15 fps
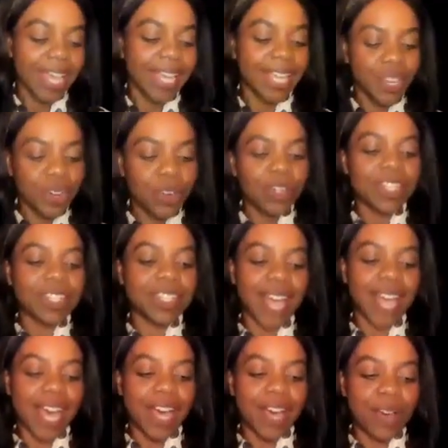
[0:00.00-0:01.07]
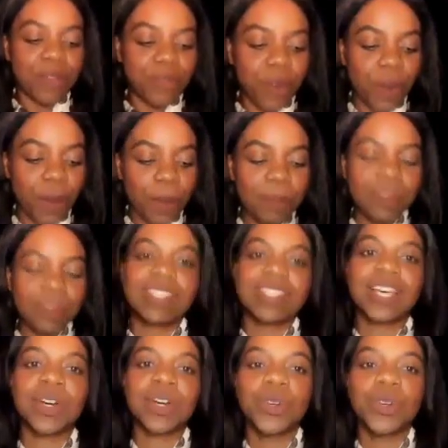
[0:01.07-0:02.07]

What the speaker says: hear it from Mr.